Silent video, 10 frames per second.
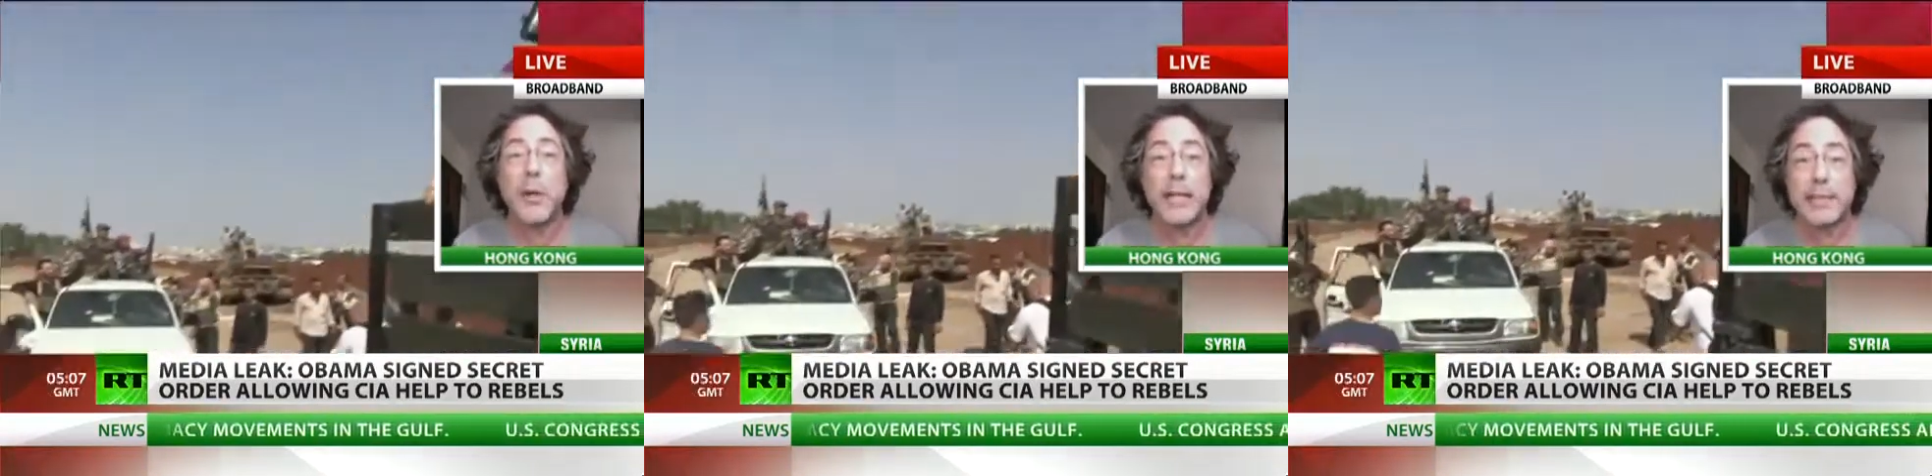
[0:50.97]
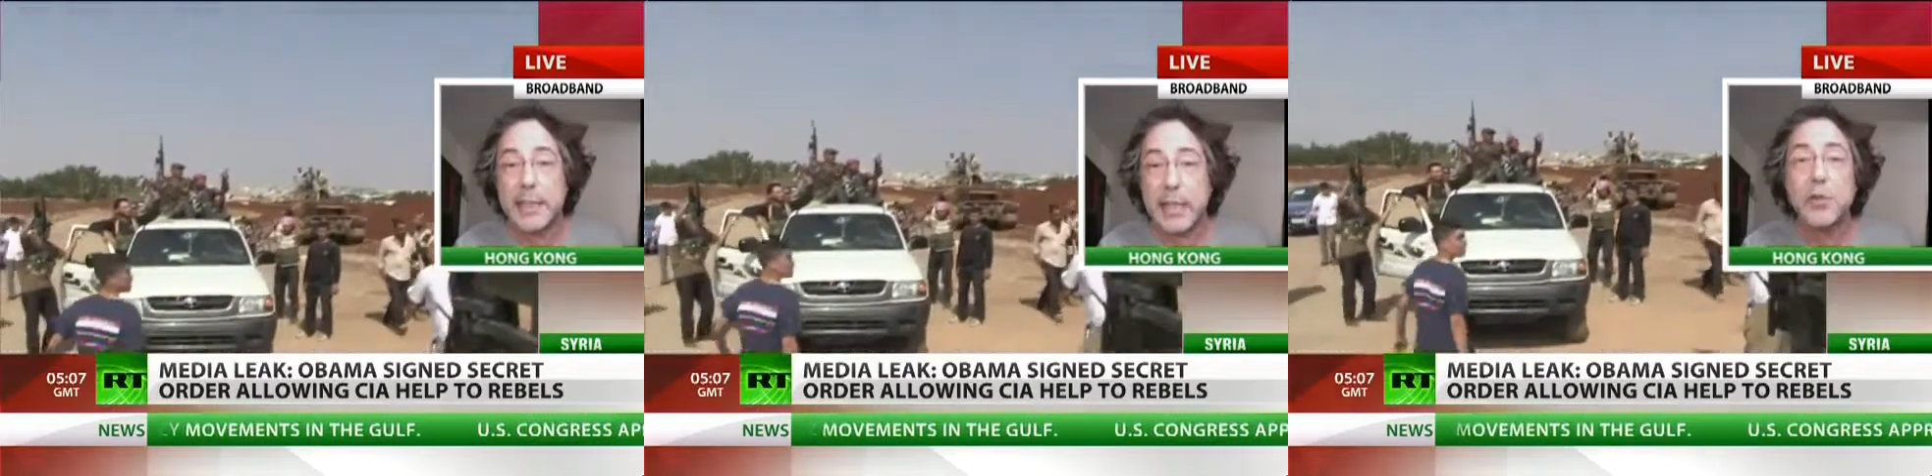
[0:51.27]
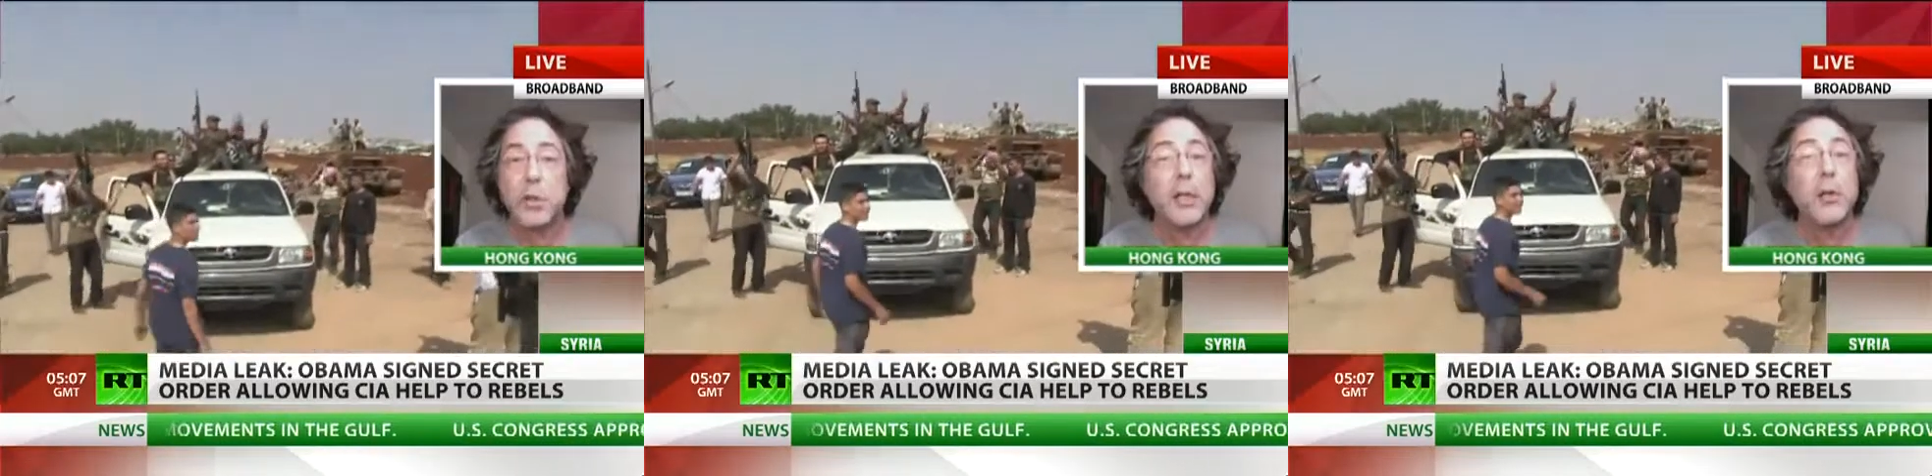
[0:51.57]
US, they
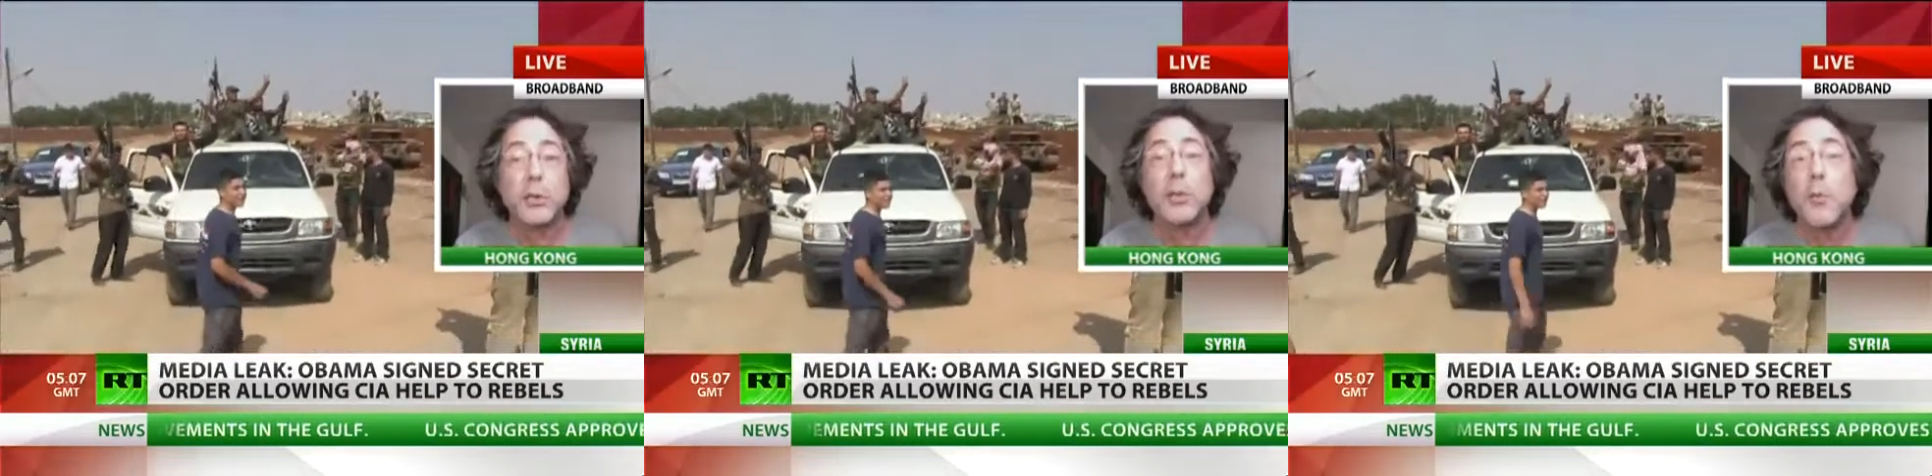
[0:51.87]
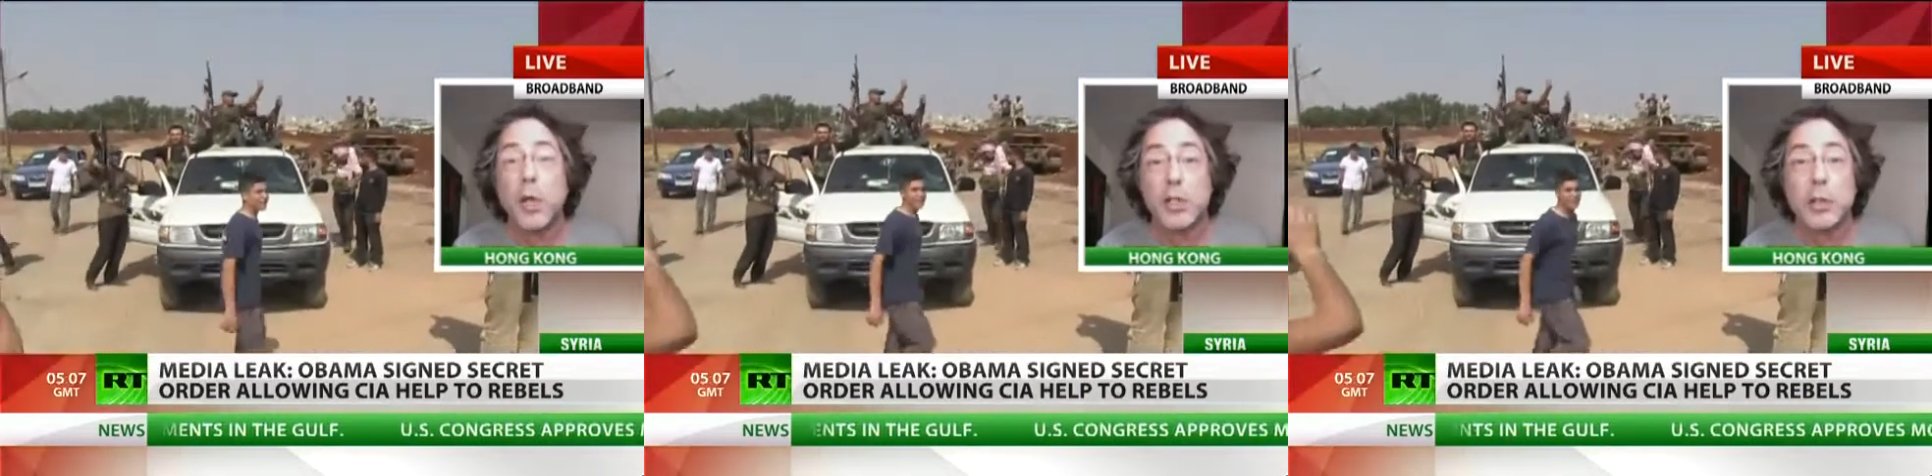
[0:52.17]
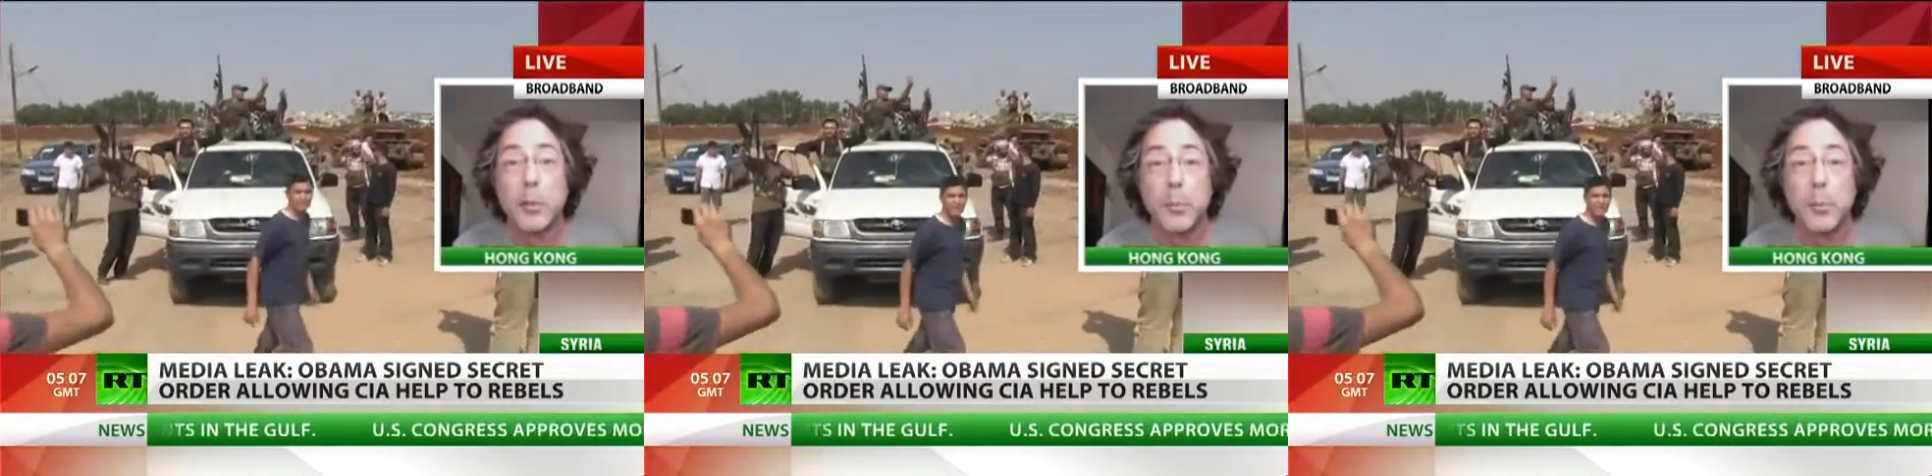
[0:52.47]
usually go to the Washington